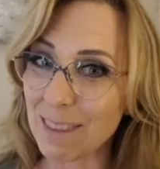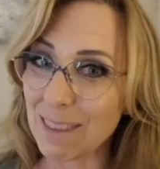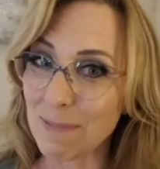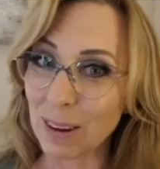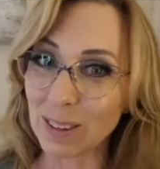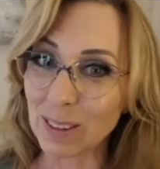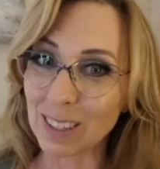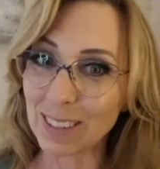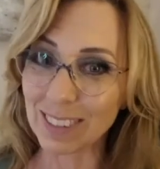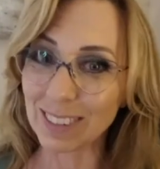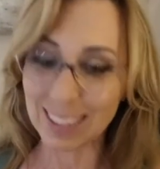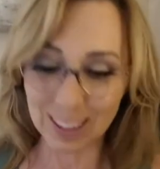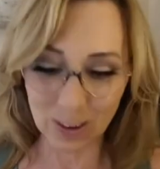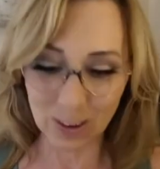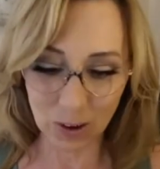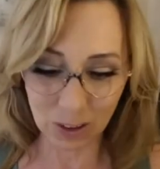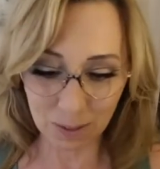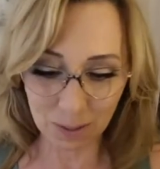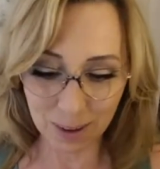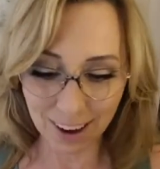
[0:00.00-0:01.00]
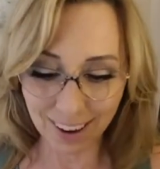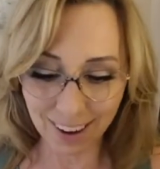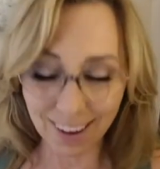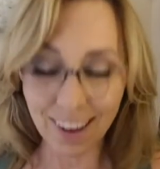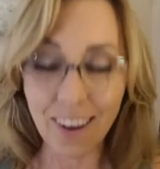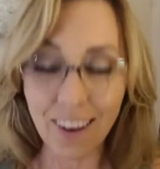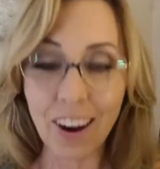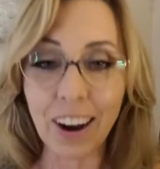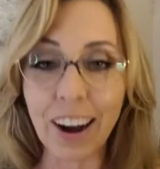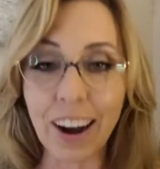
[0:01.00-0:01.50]
most of us in North America
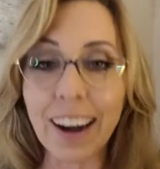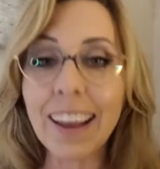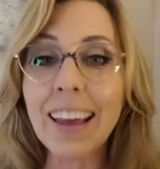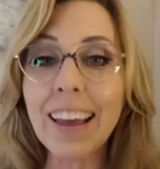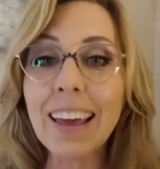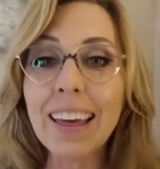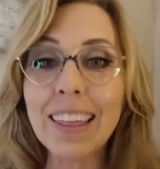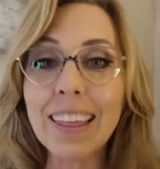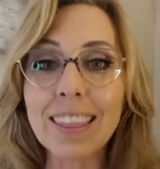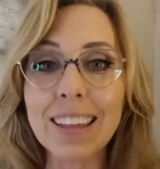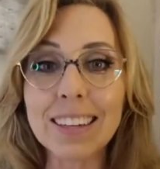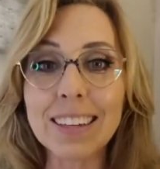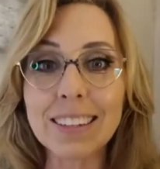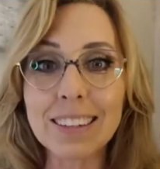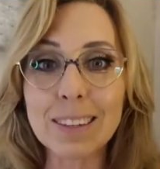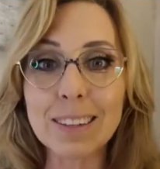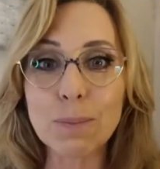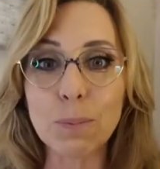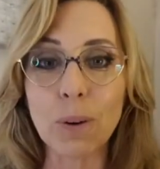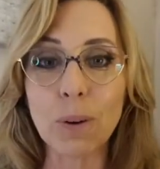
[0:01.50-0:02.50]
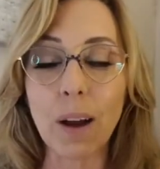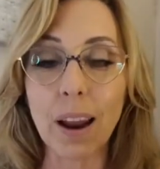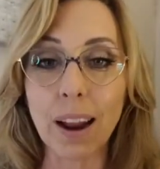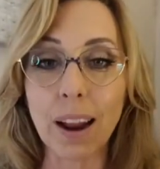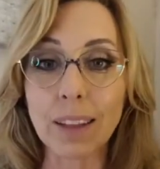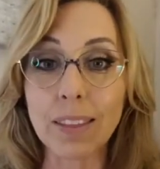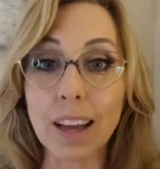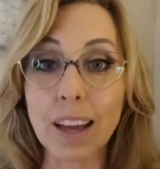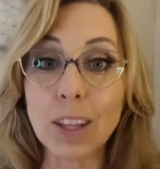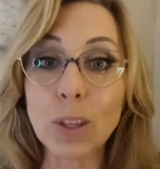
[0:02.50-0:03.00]
are, this is a
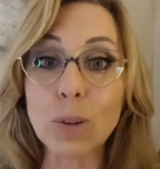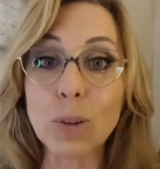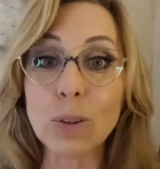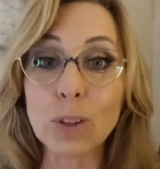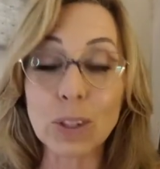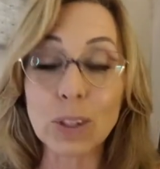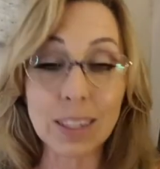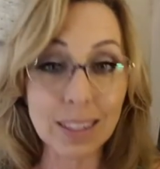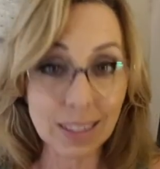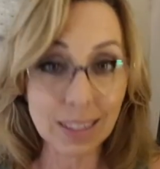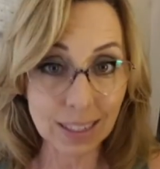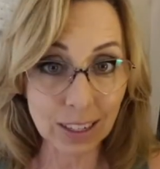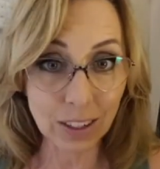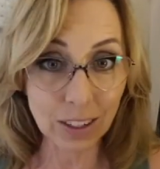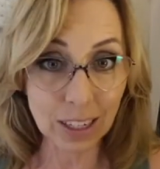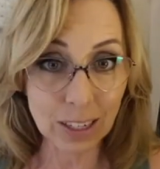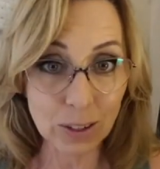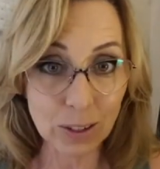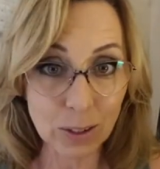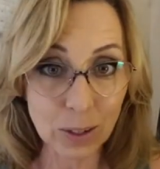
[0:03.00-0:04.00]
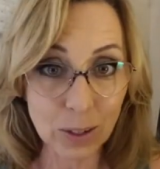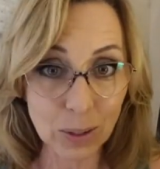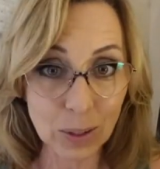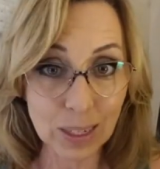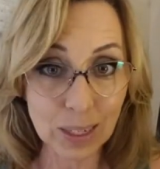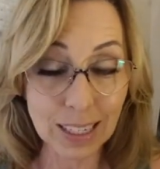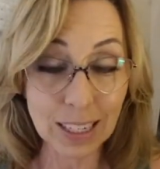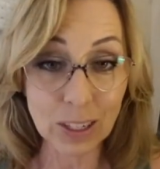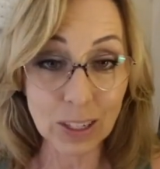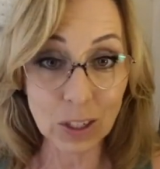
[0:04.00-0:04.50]
product that you should consider
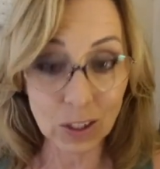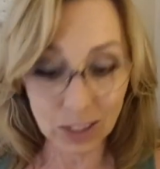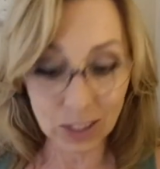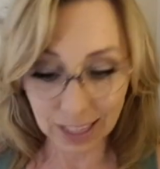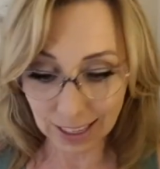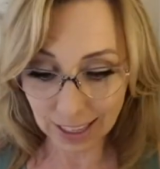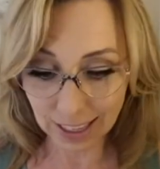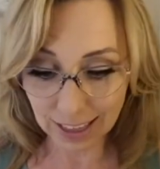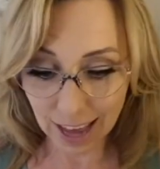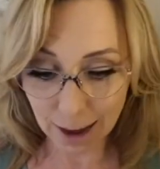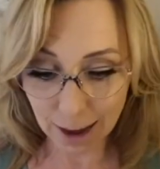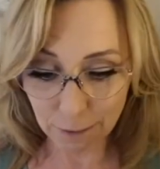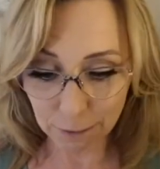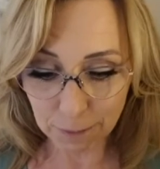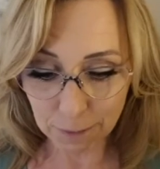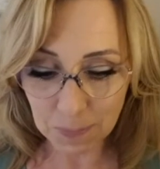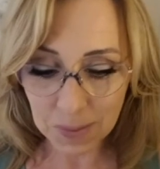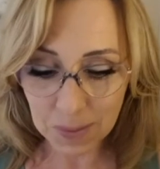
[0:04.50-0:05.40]
introducing into your daily life.